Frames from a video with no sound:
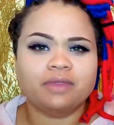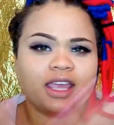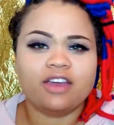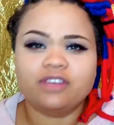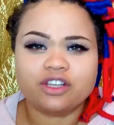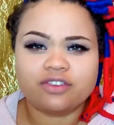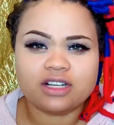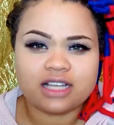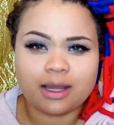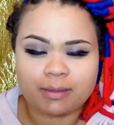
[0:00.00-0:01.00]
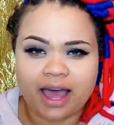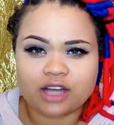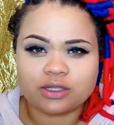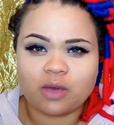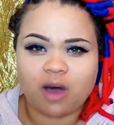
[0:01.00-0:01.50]
If it's your first time
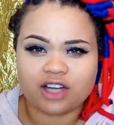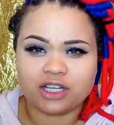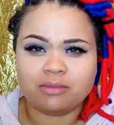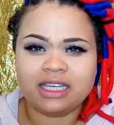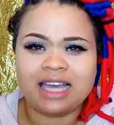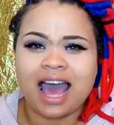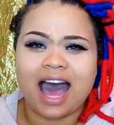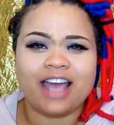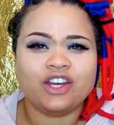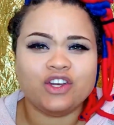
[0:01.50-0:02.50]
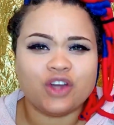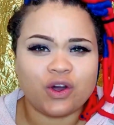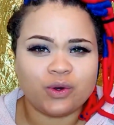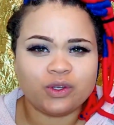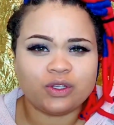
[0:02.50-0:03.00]
actually watching me, I
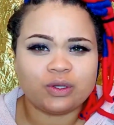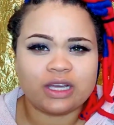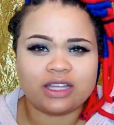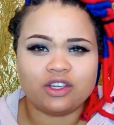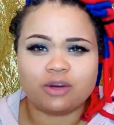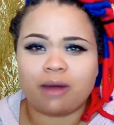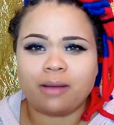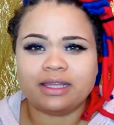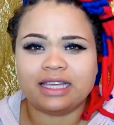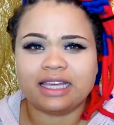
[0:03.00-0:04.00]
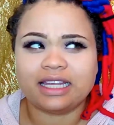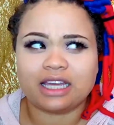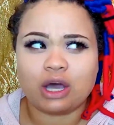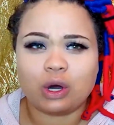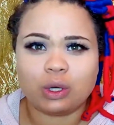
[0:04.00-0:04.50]
know you're probably thinking like,
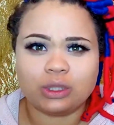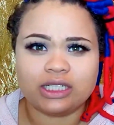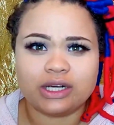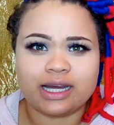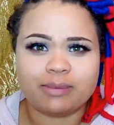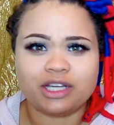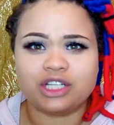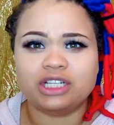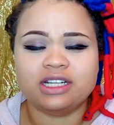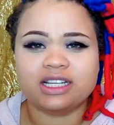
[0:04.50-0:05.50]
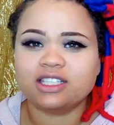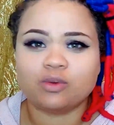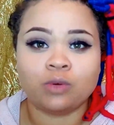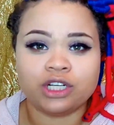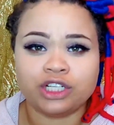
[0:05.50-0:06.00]
holy crap, is she nuts?
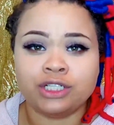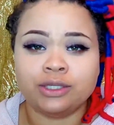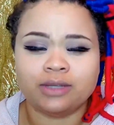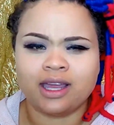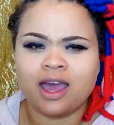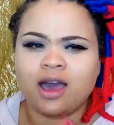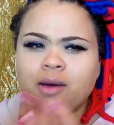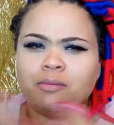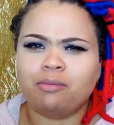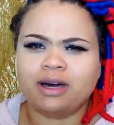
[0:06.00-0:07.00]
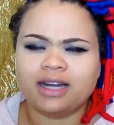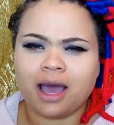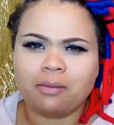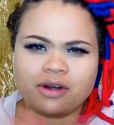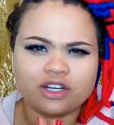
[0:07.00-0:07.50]
What is she doing? But
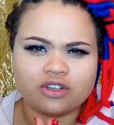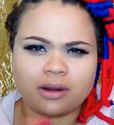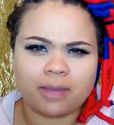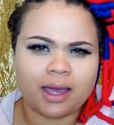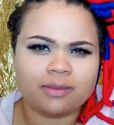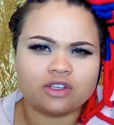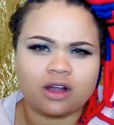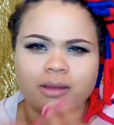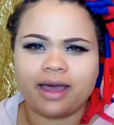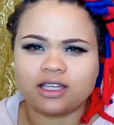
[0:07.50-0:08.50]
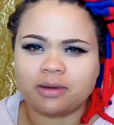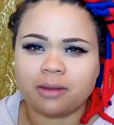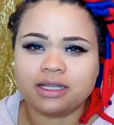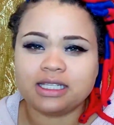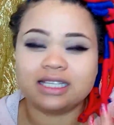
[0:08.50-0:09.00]
I'm pretty sure makeup is all about
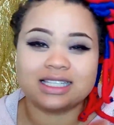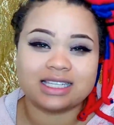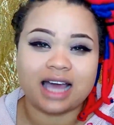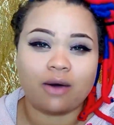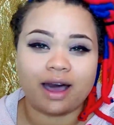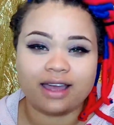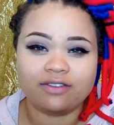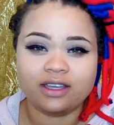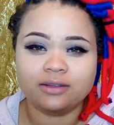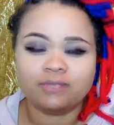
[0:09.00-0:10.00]
experimenting. This is how I feel.